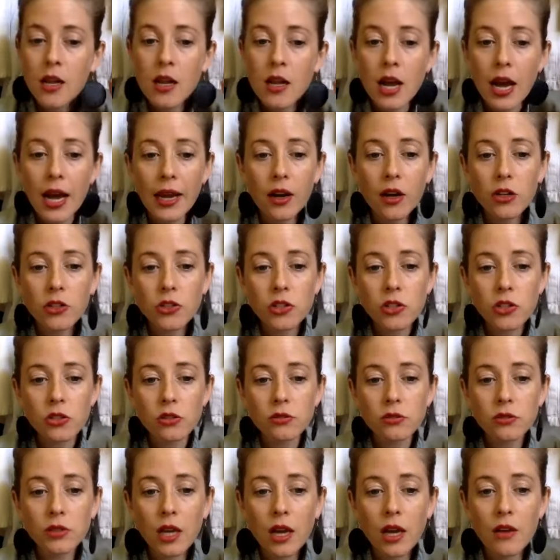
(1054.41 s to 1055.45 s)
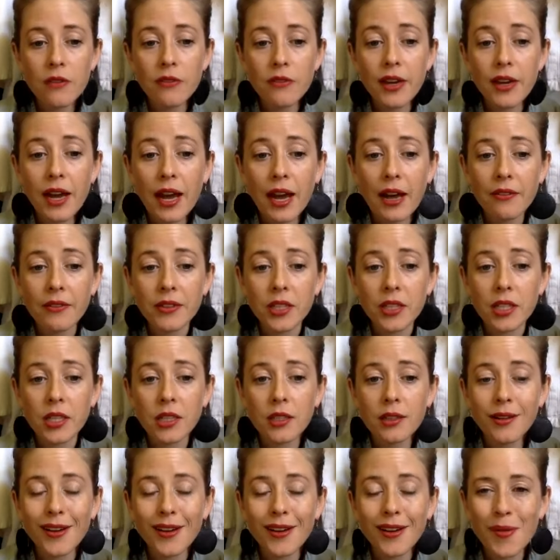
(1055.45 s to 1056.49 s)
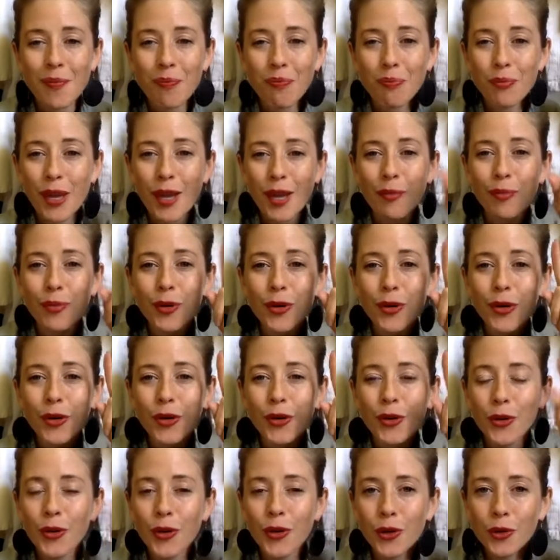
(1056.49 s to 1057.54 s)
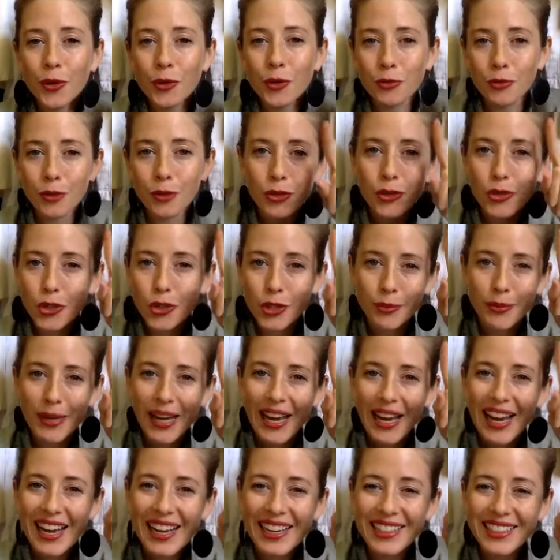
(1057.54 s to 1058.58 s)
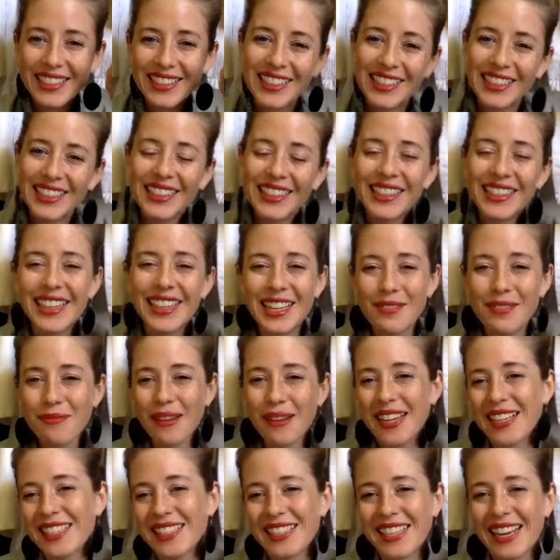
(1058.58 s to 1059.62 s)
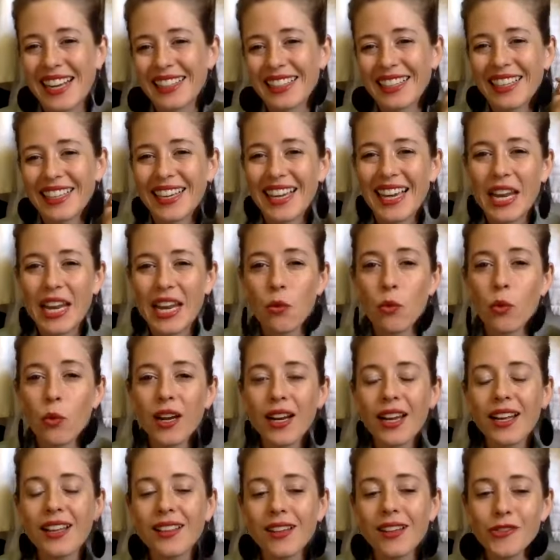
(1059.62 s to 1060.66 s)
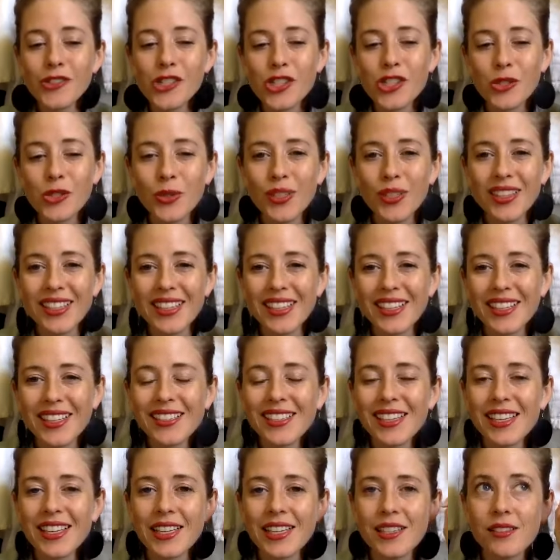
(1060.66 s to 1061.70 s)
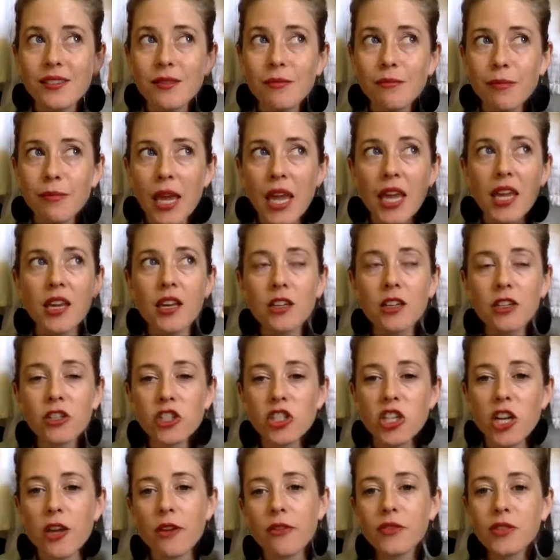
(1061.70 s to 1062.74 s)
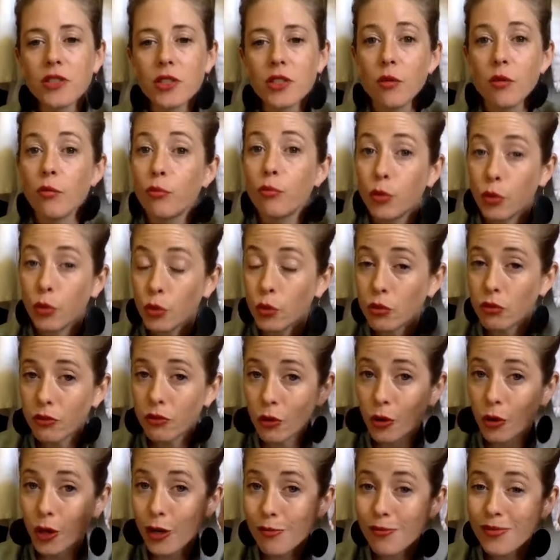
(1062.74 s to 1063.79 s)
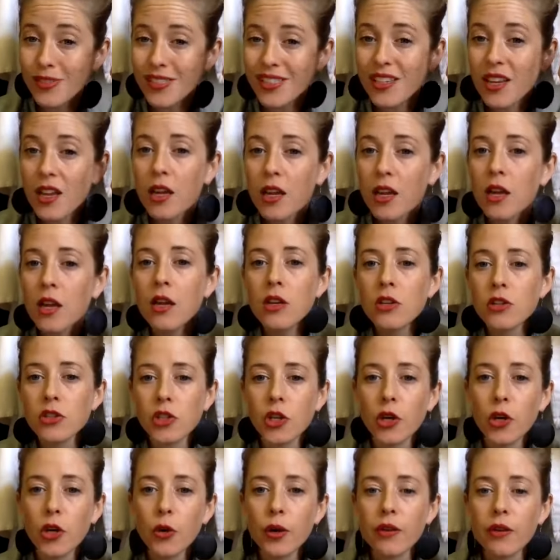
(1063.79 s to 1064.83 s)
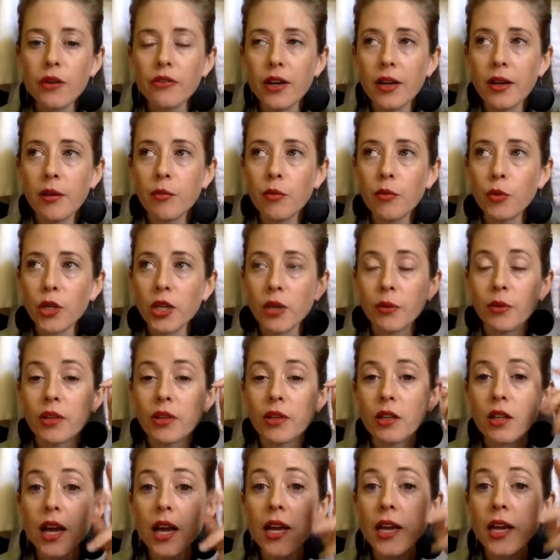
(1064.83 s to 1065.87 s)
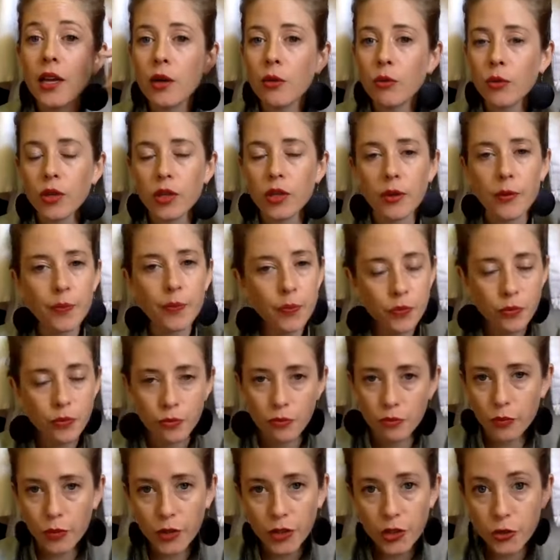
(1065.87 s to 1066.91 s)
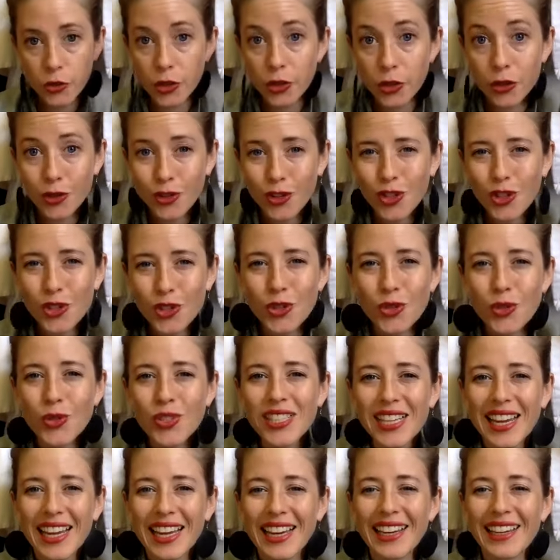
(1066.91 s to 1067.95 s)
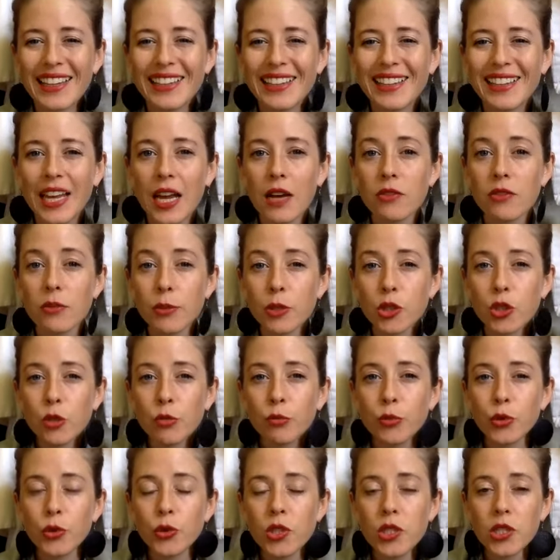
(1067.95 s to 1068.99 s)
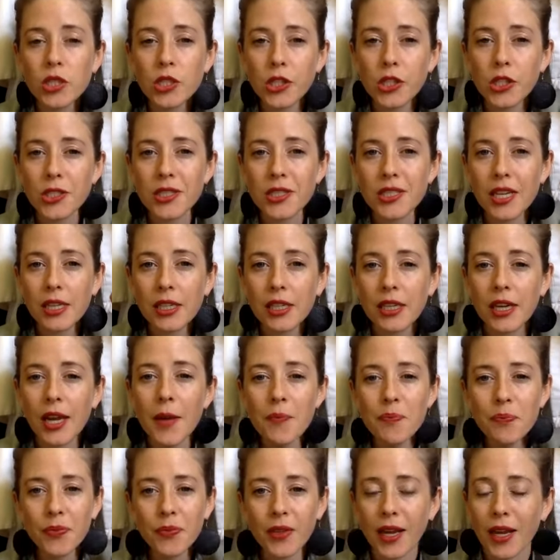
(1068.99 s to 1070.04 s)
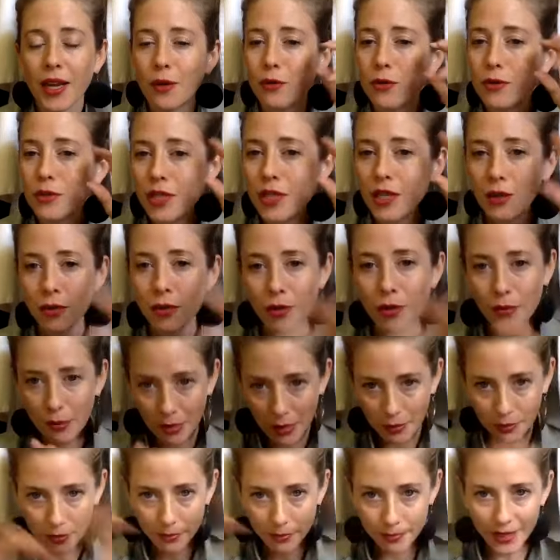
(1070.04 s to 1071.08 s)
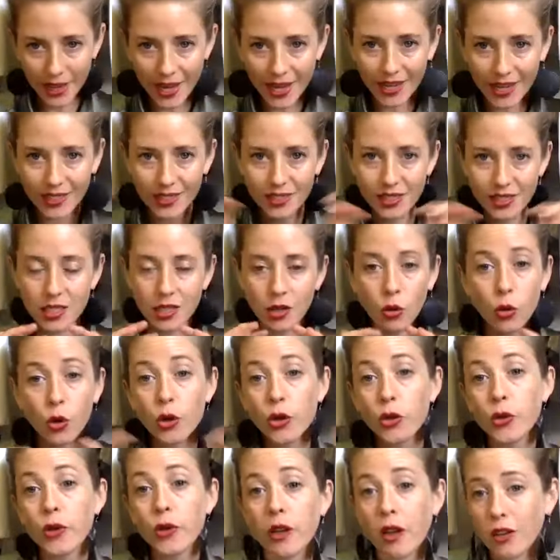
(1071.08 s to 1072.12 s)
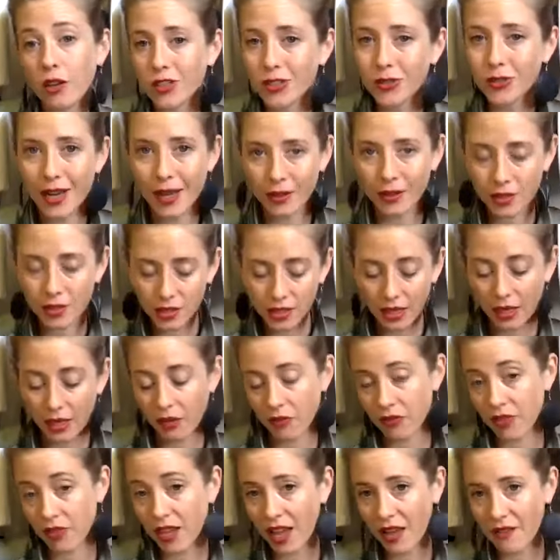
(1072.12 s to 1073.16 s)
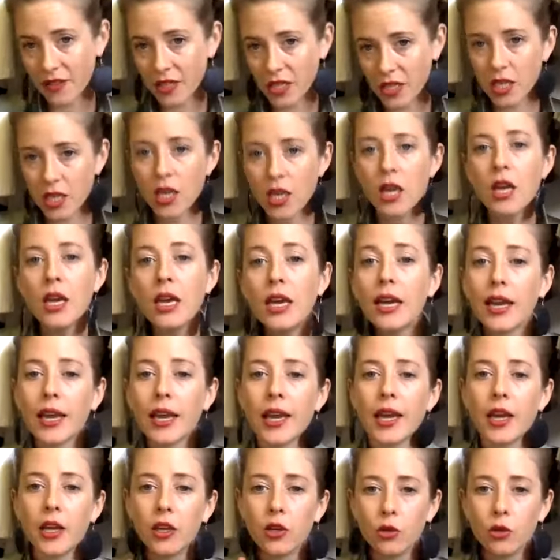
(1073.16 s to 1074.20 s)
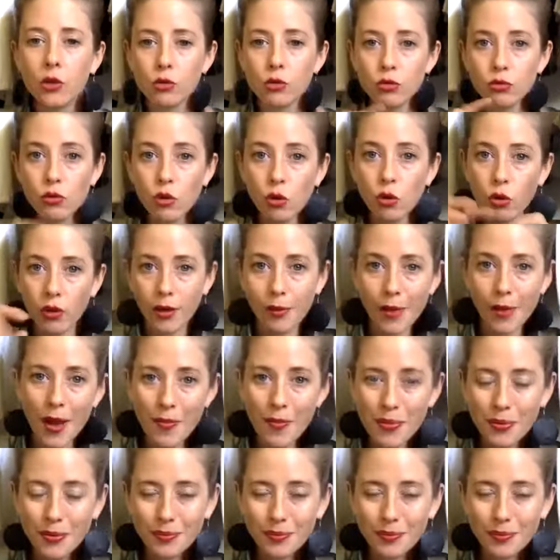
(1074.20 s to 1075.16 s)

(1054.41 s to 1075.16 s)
I also love having paper grocery bags in my styling kit. What I love to do with these is makeshift boot forms. So if I'm working with a client and we're redoing their shoes and they have a bunch of boots that aren't standing up, I will take one of my paper bags, or you can also ask the client if they have any and roll them up,